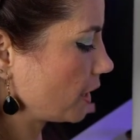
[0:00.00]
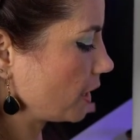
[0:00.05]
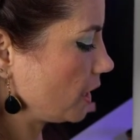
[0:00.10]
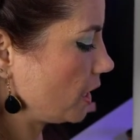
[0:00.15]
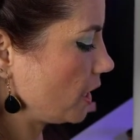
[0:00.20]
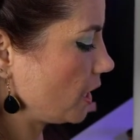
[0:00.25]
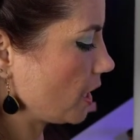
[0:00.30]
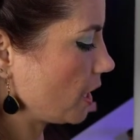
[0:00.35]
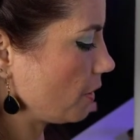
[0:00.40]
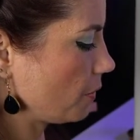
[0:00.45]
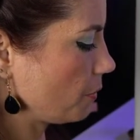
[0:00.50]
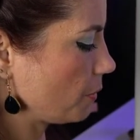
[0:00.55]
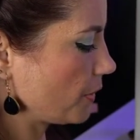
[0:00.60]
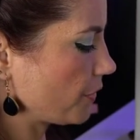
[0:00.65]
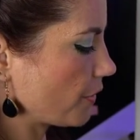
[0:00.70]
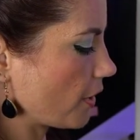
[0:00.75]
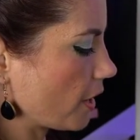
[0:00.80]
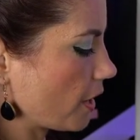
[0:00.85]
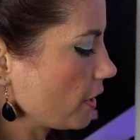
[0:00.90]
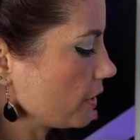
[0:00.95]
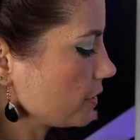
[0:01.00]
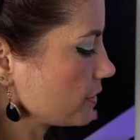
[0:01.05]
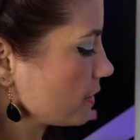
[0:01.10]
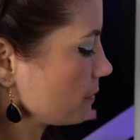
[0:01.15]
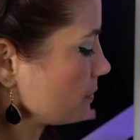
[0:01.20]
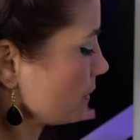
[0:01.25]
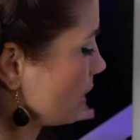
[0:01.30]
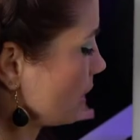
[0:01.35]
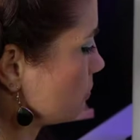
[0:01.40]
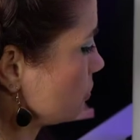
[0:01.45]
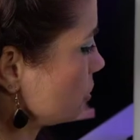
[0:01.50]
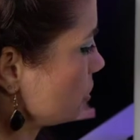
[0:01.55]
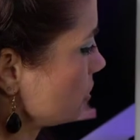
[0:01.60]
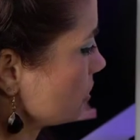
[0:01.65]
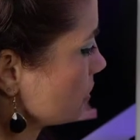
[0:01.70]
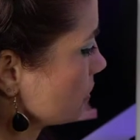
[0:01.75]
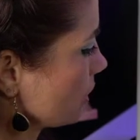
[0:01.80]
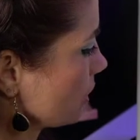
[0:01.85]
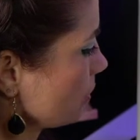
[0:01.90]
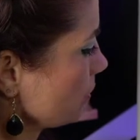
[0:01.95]
You know, with art, sometimes you
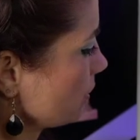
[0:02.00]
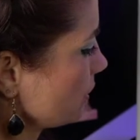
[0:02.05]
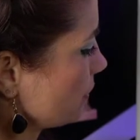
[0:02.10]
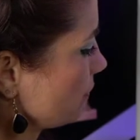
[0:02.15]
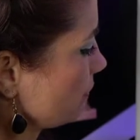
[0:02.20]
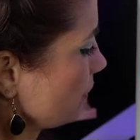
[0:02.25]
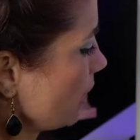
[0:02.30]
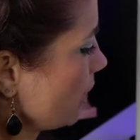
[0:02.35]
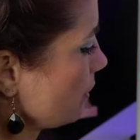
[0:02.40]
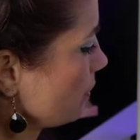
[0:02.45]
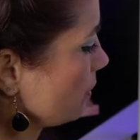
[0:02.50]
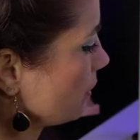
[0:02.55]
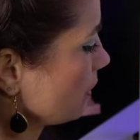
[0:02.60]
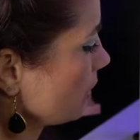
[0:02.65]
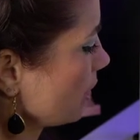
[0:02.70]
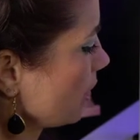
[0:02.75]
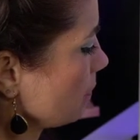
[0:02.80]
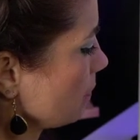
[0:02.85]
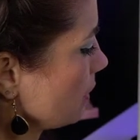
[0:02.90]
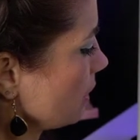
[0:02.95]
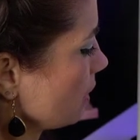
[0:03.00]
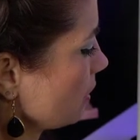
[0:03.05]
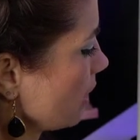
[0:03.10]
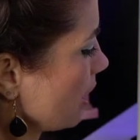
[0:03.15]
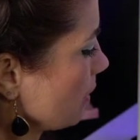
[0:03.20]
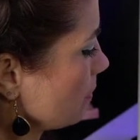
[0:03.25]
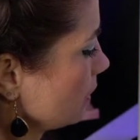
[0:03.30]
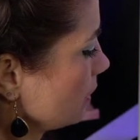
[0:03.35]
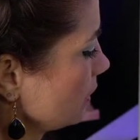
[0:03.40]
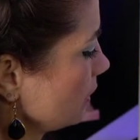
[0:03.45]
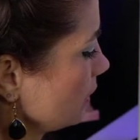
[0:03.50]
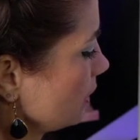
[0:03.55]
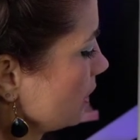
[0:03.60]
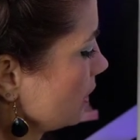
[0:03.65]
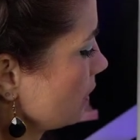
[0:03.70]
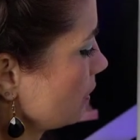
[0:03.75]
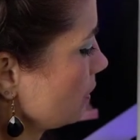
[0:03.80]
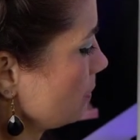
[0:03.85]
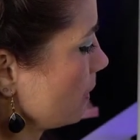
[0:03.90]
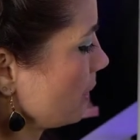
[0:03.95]
just go with the flow. I'm going to grab a
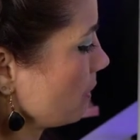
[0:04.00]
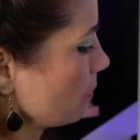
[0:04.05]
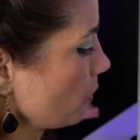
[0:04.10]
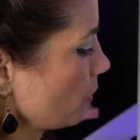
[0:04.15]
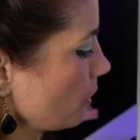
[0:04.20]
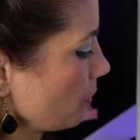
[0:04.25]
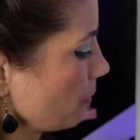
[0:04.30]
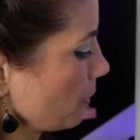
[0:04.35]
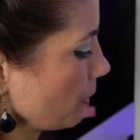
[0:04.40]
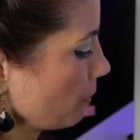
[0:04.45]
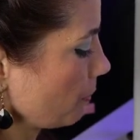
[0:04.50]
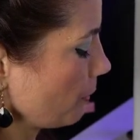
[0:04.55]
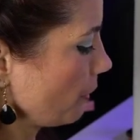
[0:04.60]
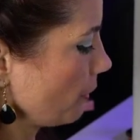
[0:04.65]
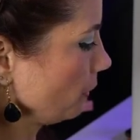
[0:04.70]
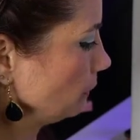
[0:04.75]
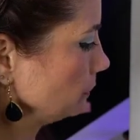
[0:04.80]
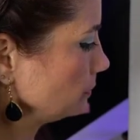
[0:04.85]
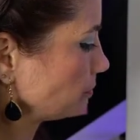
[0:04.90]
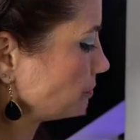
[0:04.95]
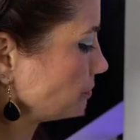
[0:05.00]
little bit more purple,